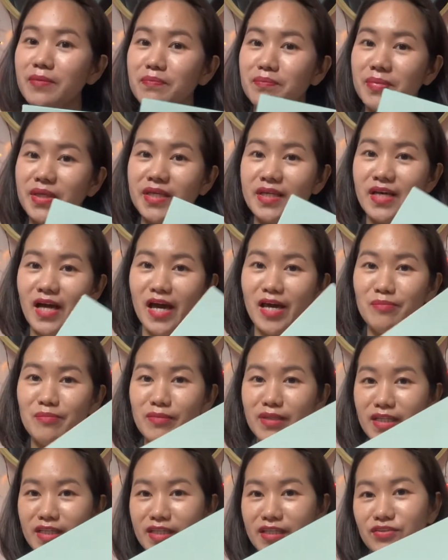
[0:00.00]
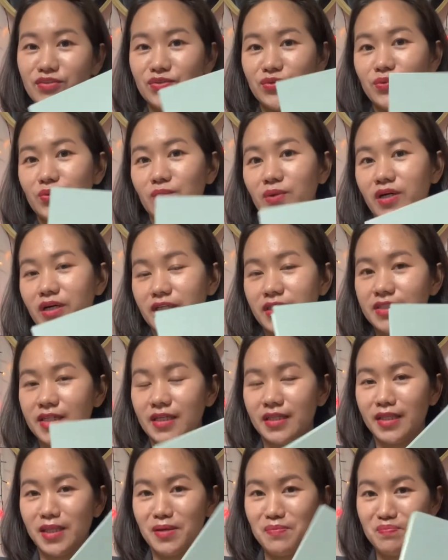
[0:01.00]
me, I'm leaning towards
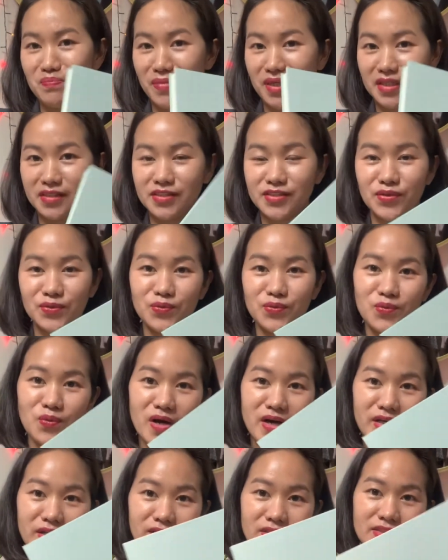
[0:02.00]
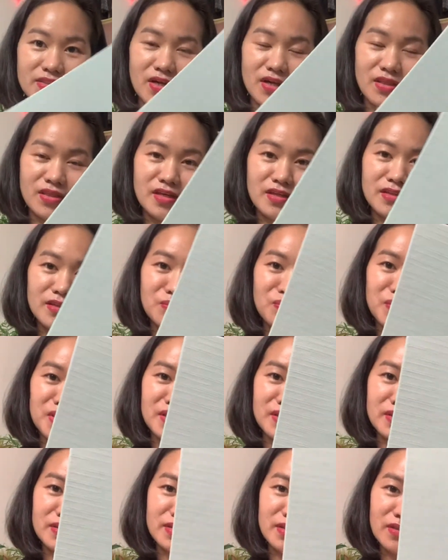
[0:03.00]
the mint one. So I think the
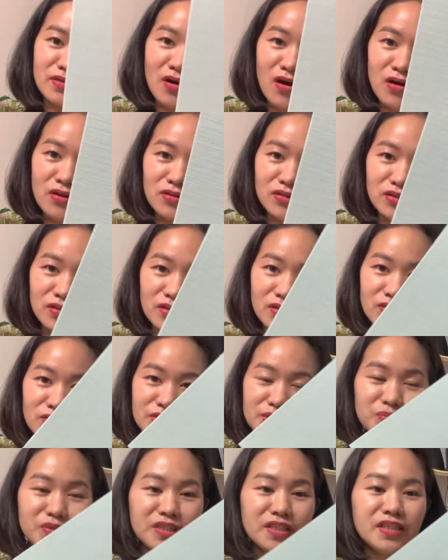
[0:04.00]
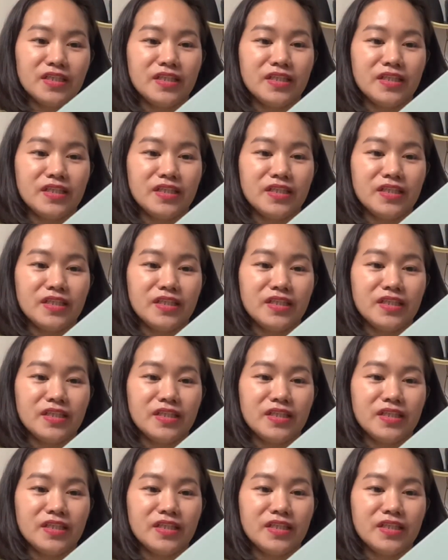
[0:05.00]
mint color looks pretty